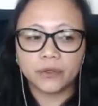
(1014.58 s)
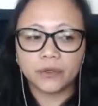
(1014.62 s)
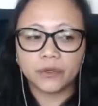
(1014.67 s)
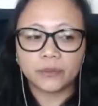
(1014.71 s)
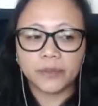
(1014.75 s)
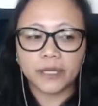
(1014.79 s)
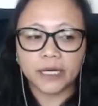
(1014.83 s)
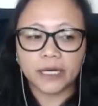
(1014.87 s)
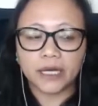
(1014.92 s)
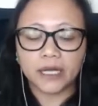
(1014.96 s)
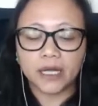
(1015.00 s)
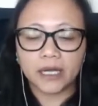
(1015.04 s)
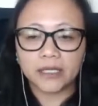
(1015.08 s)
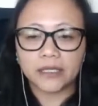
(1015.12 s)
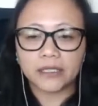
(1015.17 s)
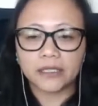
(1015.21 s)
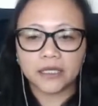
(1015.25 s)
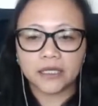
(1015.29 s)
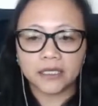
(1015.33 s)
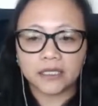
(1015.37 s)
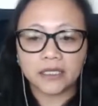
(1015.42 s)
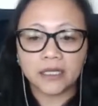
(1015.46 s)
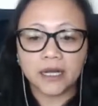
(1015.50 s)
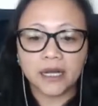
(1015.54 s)
my
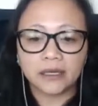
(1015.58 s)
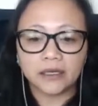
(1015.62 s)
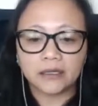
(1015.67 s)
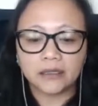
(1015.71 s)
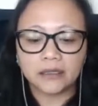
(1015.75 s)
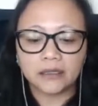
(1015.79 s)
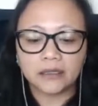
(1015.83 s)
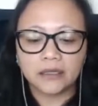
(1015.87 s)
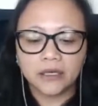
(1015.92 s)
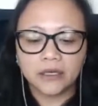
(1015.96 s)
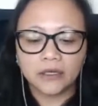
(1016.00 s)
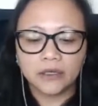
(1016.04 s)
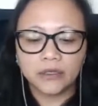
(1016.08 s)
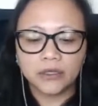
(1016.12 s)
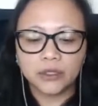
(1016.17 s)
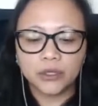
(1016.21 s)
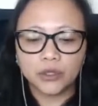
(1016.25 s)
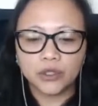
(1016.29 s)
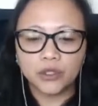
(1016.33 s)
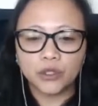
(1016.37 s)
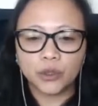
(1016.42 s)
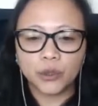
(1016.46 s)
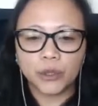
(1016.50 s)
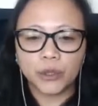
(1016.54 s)
client's son to
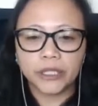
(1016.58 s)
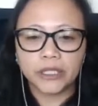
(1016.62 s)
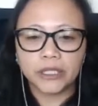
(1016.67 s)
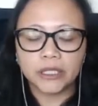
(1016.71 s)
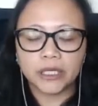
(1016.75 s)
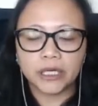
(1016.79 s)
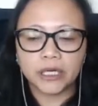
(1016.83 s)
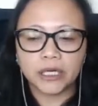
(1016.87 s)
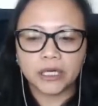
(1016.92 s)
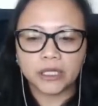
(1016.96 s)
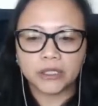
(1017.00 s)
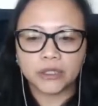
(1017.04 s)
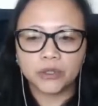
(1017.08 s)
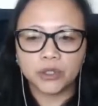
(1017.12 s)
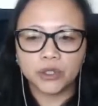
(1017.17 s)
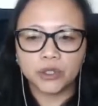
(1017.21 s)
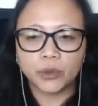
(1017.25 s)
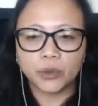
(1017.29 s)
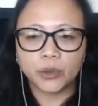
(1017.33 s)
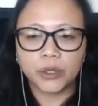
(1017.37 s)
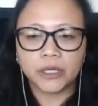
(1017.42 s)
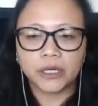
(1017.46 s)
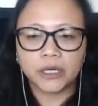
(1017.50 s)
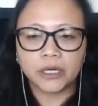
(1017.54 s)
join
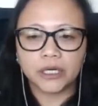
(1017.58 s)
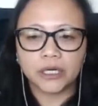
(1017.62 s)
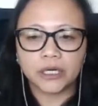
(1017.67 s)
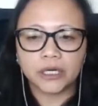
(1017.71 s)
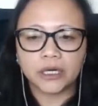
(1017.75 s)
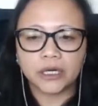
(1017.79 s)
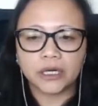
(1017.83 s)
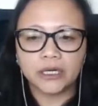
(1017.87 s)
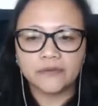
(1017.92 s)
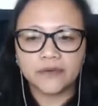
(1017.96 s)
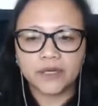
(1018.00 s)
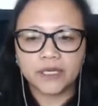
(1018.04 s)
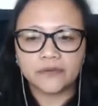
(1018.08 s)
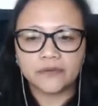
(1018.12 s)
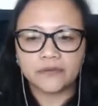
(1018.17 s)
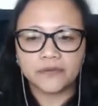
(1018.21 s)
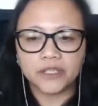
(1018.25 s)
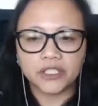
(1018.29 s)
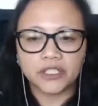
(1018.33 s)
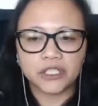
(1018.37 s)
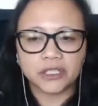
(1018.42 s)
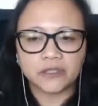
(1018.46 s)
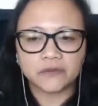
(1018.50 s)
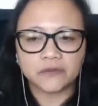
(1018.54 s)
her, even if
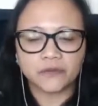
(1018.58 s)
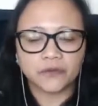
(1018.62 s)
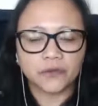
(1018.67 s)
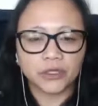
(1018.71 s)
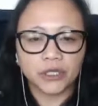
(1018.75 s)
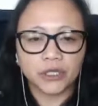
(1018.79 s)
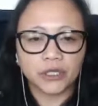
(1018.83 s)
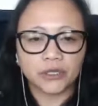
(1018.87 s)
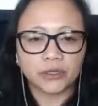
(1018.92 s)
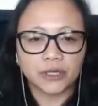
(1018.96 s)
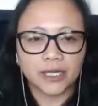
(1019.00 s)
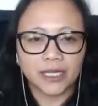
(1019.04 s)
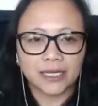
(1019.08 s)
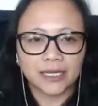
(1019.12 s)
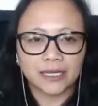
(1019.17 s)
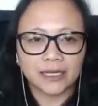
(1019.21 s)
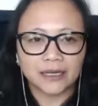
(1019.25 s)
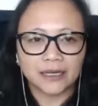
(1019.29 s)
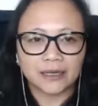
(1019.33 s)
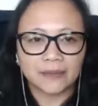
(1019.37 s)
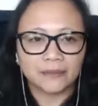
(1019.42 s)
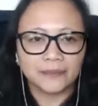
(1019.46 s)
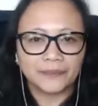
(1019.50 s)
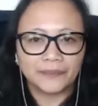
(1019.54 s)
it's just for, you know, like
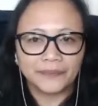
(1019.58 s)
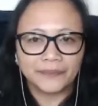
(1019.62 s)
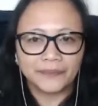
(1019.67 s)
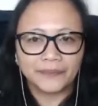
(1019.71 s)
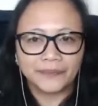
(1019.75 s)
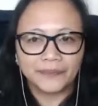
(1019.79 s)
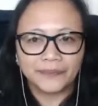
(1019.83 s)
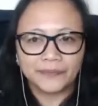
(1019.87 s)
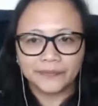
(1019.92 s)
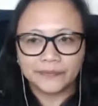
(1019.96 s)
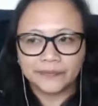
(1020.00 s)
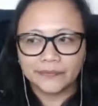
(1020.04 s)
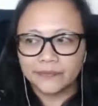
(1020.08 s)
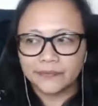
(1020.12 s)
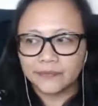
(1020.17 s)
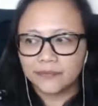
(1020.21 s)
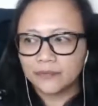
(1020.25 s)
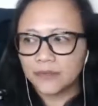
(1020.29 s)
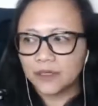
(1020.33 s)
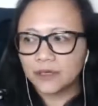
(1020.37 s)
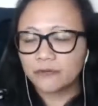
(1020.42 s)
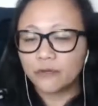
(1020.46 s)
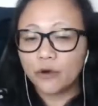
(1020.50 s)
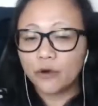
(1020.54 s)

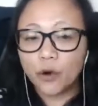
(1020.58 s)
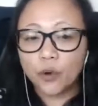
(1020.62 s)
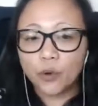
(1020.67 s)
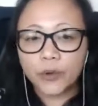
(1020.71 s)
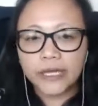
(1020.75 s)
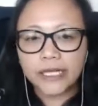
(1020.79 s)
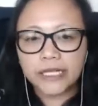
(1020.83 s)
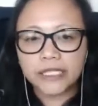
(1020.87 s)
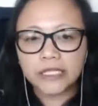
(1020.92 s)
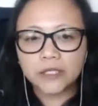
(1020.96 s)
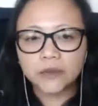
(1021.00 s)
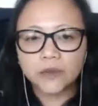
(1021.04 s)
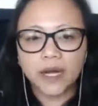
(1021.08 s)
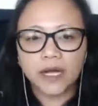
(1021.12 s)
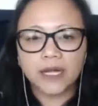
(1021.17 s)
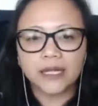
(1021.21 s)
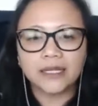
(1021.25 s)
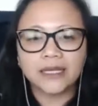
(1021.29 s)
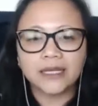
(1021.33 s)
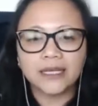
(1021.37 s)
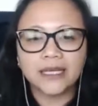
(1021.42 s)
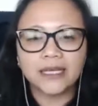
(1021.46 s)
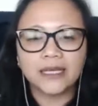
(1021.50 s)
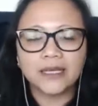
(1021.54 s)
4 weeks while
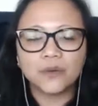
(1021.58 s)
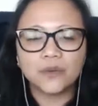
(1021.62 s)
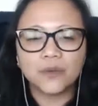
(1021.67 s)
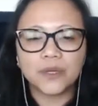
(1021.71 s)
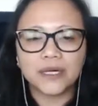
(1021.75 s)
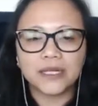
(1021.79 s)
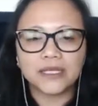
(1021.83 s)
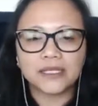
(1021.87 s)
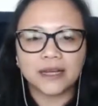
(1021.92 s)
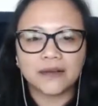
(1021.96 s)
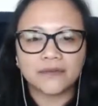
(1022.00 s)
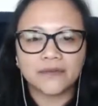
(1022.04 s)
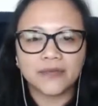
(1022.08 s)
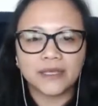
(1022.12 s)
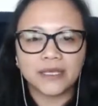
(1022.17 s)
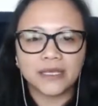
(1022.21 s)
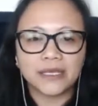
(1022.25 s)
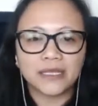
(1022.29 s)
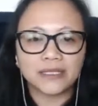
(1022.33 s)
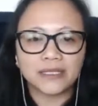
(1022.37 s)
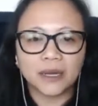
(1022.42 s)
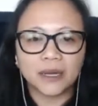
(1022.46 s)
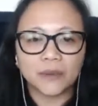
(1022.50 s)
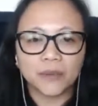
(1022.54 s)
he was having
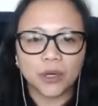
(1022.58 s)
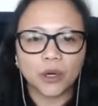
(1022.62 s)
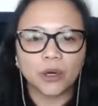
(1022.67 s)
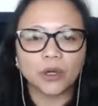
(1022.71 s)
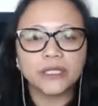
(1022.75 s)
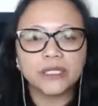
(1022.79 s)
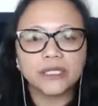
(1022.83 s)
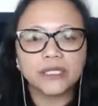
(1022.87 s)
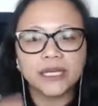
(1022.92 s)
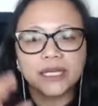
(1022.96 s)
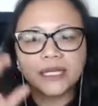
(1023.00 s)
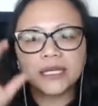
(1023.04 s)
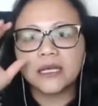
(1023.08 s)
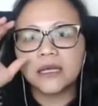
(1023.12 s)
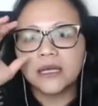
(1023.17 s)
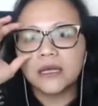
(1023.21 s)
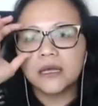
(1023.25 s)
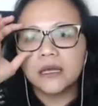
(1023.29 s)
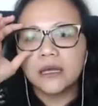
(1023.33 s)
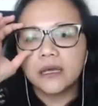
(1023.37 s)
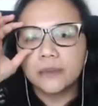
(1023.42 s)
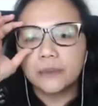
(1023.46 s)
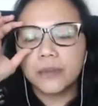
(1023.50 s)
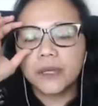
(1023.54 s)
his summer holiday.
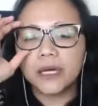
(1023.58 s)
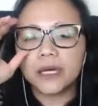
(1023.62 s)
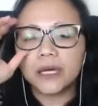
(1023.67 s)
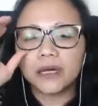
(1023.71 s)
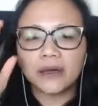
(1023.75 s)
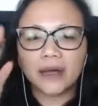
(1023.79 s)
But